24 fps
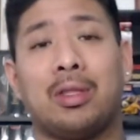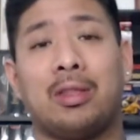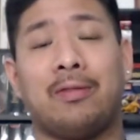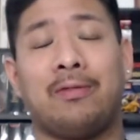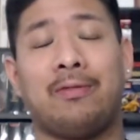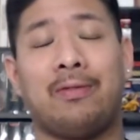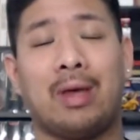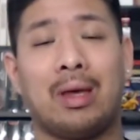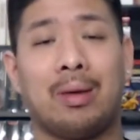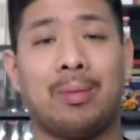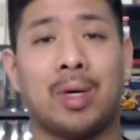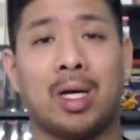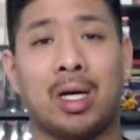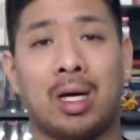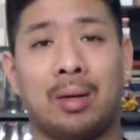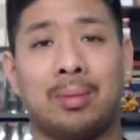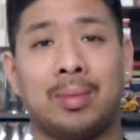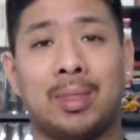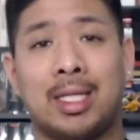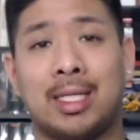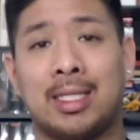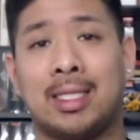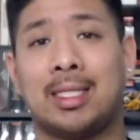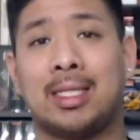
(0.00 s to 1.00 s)
the
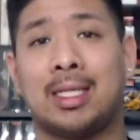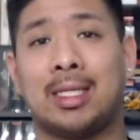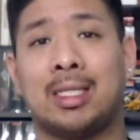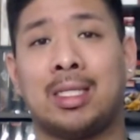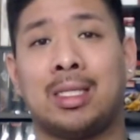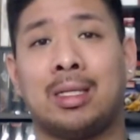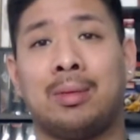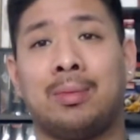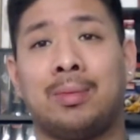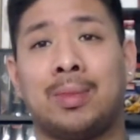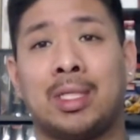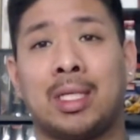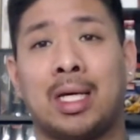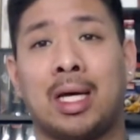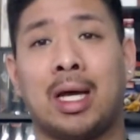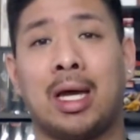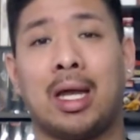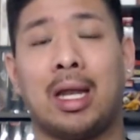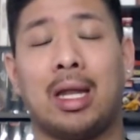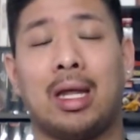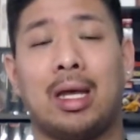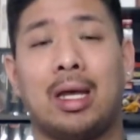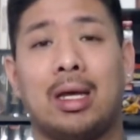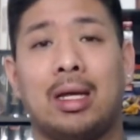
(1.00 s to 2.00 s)
Famicom disk system
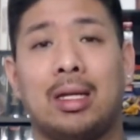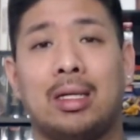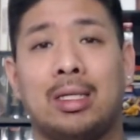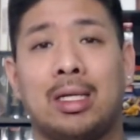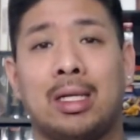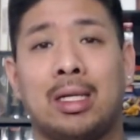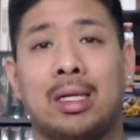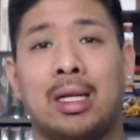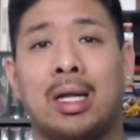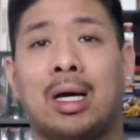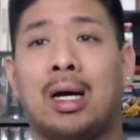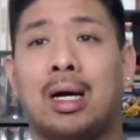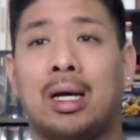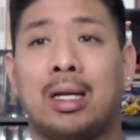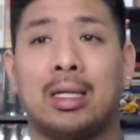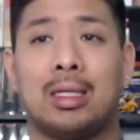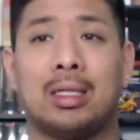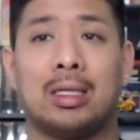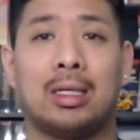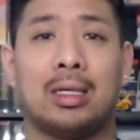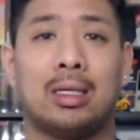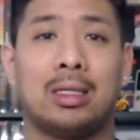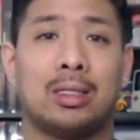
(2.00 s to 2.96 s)
side did not.